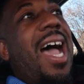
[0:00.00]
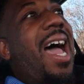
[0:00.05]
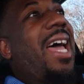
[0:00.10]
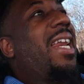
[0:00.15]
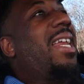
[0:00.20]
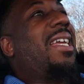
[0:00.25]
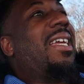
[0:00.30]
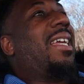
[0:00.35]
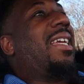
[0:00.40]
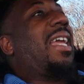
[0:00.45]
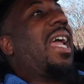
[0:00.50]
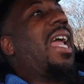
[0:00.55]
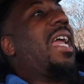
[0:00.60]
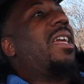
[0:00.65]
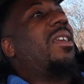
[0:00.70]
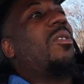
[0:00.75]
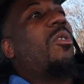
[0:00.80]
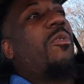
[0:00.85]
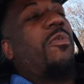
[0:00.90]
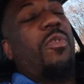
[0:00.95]
I didn't
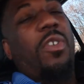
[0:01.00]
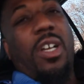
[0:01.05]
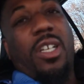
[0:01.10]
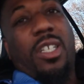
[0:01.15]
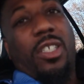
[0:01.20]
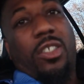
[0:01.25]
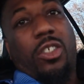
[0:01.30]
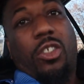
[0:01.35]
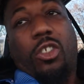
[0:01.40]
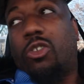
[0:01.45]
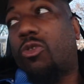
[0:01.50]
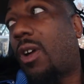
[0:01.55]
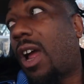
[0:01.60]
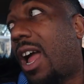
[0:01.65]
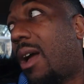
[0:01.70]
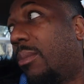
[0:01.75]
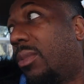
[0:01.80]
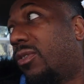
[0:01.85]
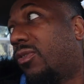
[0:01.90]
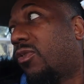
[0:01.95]
gain no fucking
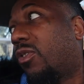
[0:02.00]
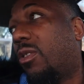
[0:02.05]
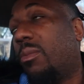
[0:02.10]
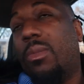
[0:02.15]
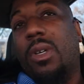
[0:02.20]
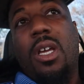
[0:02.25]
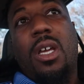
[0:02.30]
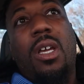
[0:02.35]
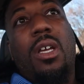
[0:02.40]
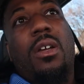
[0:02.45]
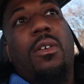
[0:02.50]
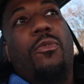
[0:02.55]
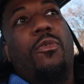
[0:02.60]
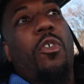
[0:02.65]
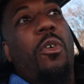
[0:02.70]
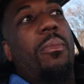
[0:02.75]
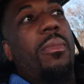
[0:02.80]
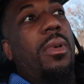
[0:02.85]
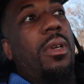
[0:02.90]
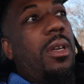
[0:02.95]
subscribers from
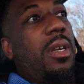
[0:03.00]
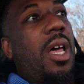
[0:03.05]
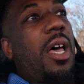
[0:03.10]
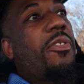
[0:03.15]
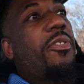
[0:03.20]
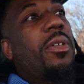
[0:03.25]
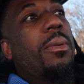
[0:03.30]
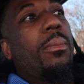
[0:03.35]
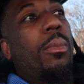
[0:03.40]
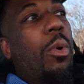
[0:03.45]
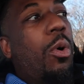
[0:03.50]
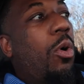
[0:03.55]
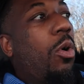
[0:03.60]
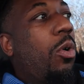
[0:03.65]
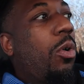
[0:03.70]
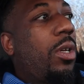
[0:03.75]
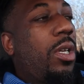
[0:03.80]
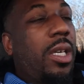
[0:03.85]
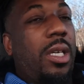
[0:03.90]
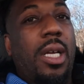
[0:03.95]
nothing
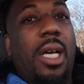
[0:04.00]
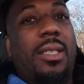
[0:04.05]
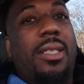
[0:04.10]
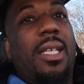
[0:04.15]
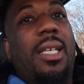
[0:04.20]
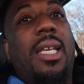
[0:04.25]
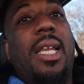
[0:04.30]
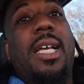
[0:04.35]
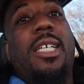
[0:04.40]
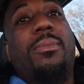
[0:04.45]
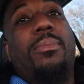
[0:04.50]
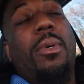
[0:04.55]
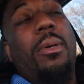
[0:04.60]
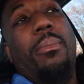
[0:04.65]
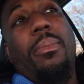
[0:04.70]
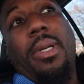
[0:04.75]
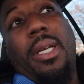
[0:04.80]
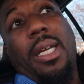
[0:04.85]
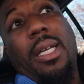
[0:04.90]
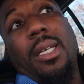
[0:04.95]
more, nothing less,
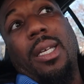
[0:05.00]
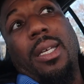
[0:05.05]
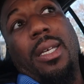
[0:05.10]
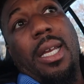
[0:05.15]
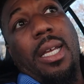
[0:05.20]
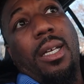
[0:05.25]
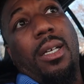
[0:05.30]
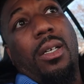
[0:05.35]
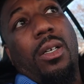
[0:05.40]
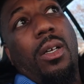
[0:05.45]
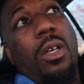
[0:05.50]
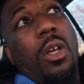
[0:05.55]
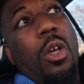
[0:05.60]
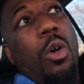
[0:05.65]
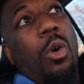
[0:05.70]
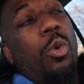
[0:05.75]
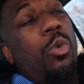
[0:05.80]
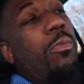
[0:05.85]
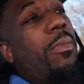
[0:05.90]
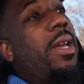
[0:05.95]
but being a nigga
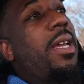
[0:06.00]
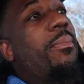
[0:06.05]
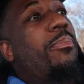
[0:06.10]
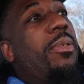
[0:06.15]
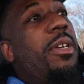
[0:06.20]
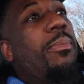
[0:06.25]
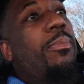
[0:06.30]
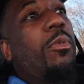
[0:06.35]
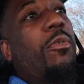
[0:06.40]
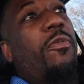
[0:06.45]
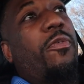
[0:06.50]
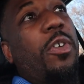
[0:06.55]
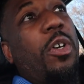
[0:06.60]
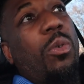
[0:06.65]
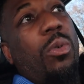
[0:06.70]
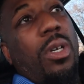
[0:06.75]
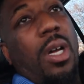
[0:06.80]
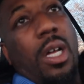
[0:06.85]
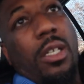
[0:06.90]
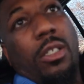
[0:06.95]
who made people
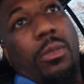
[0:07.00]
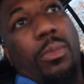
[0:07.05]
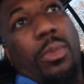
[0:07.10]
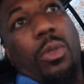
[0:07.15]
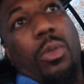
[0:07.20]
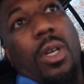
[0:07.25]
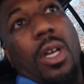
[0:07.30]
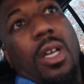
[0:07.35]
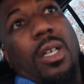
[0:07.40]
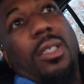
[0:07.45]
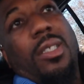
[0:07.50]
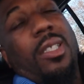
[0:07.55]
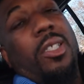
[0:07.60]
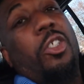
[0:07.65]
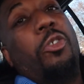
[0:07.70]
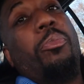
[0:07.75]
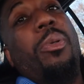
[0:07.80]
feel comfortable to